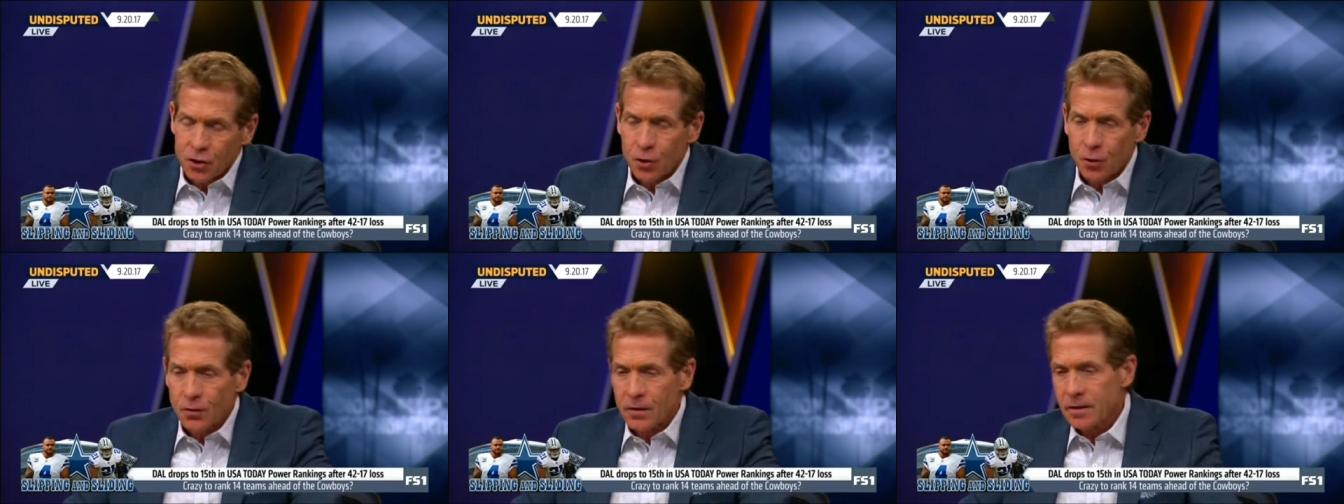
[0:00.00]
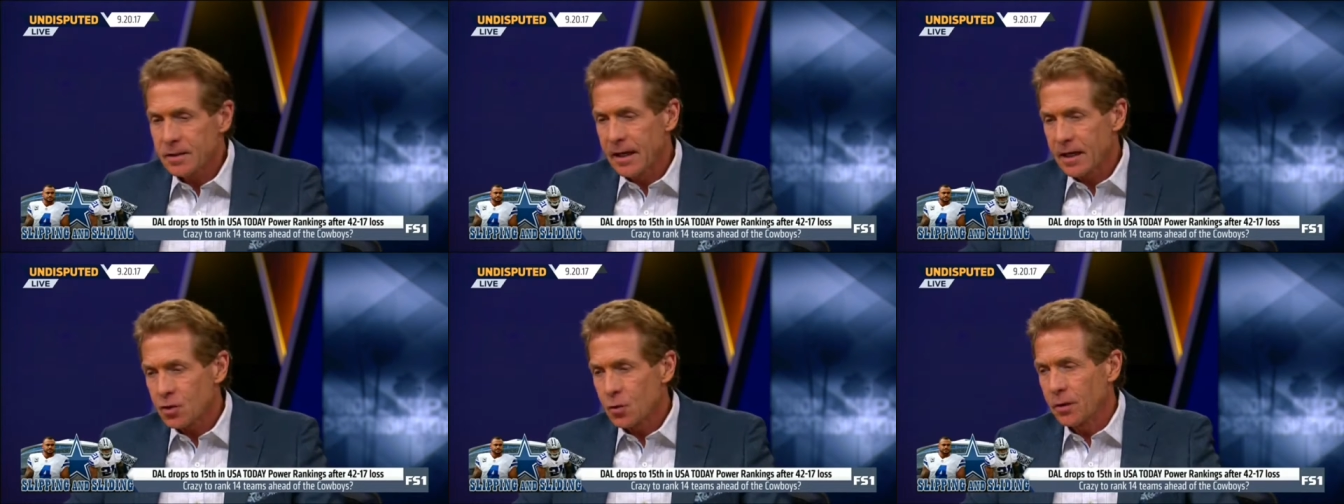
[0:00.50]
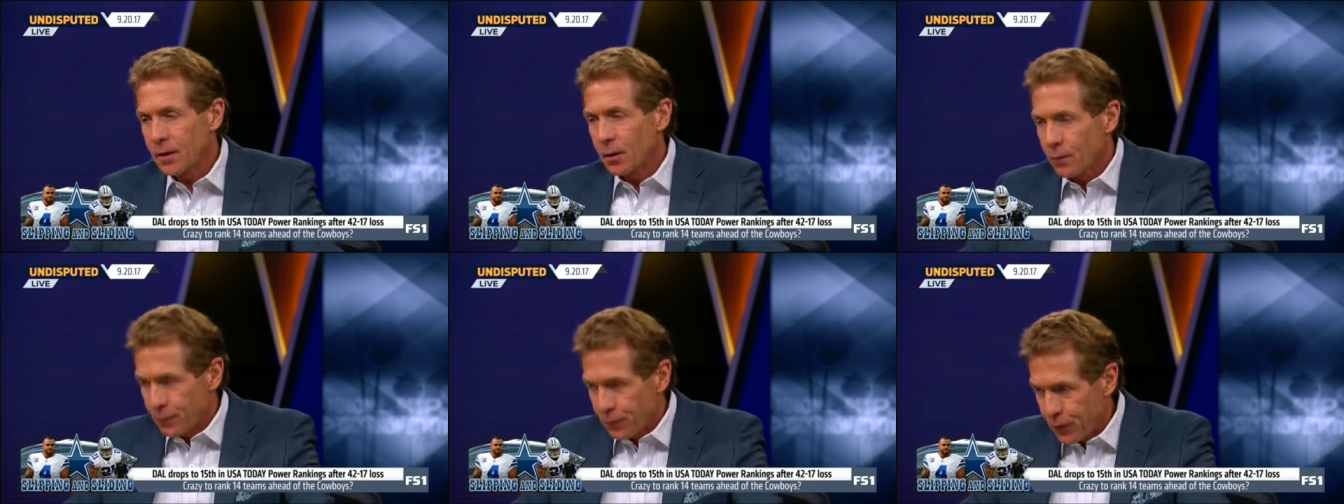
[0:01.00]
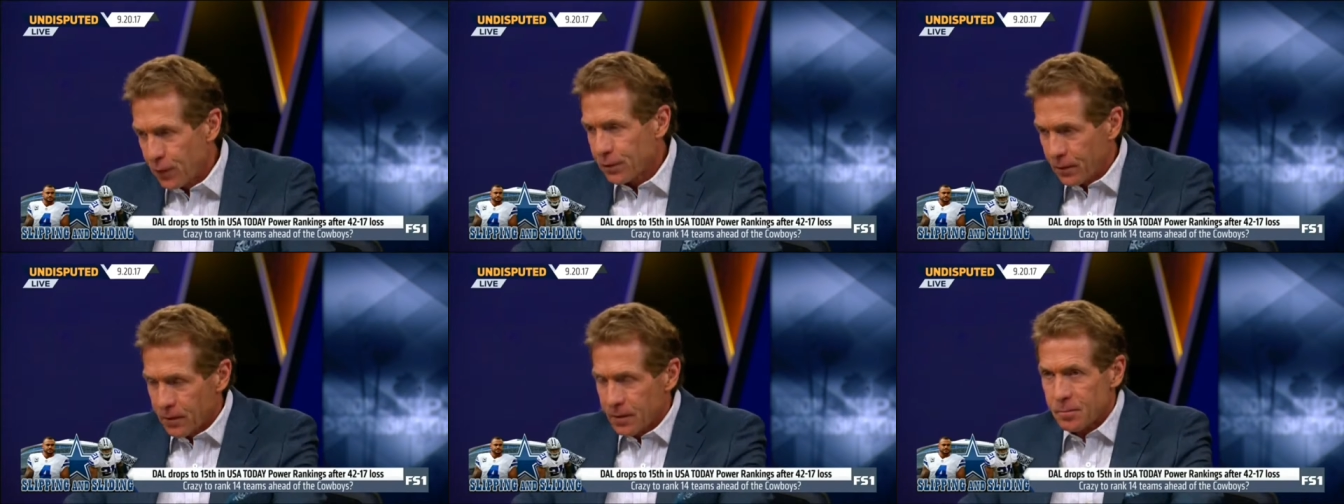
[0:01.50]
And the truth is, last week they were
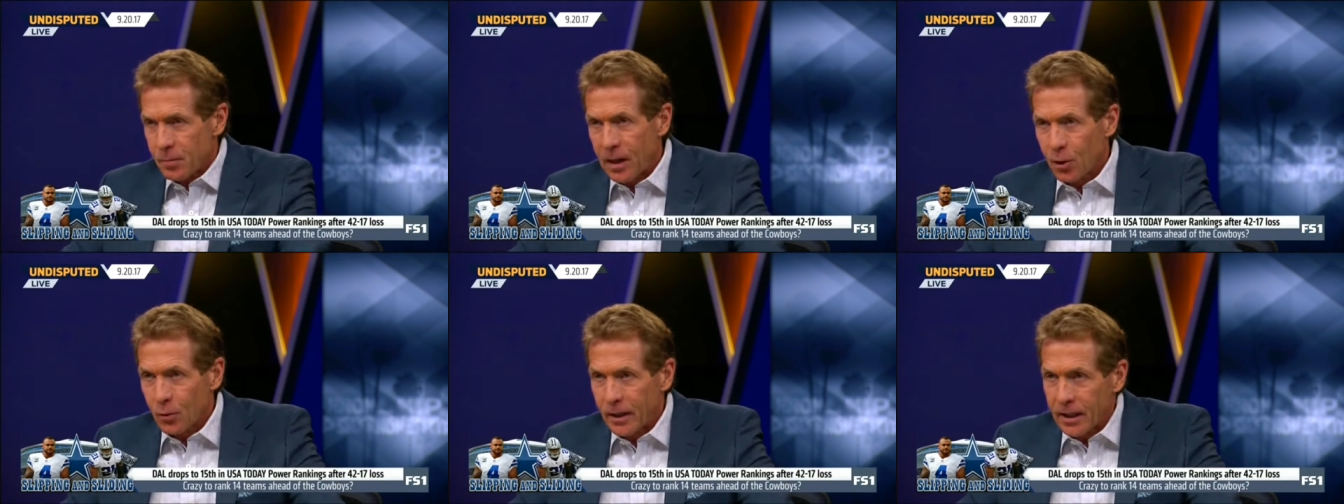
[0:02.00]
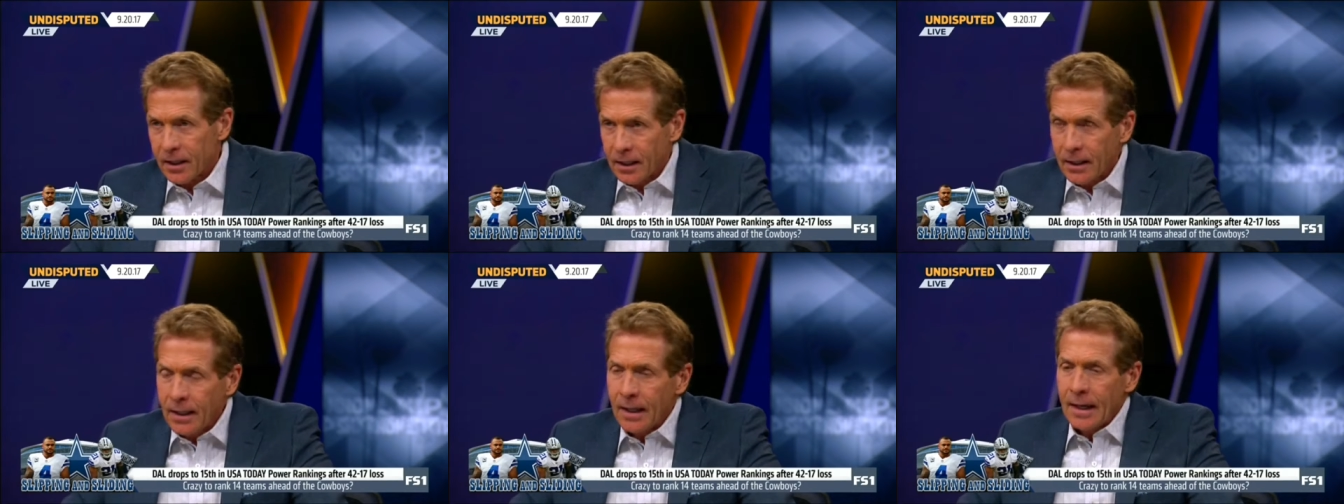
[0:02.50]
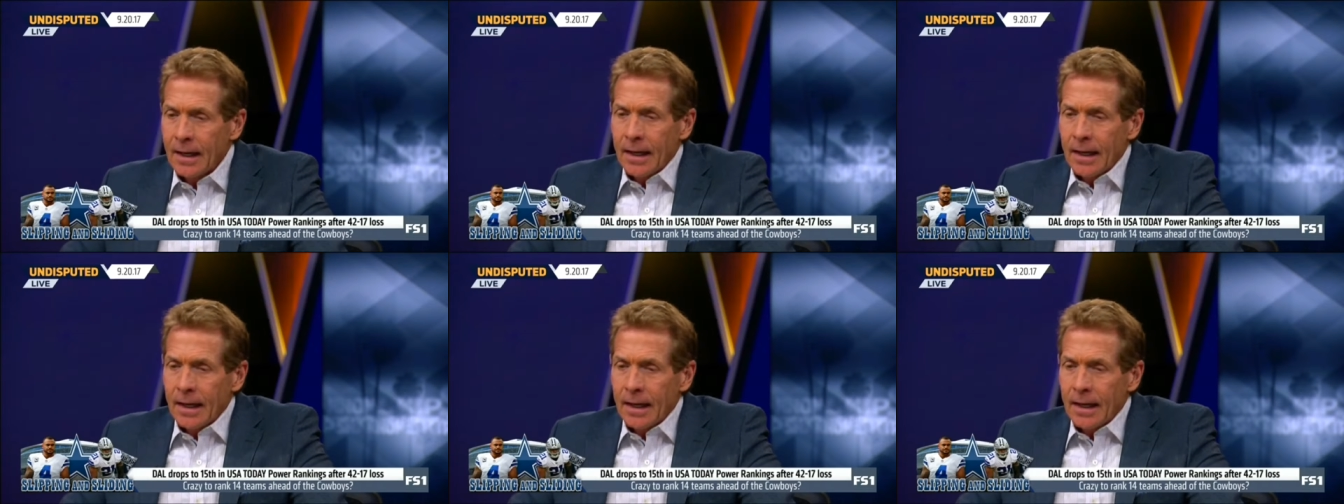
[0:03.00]
fifth in this power ranking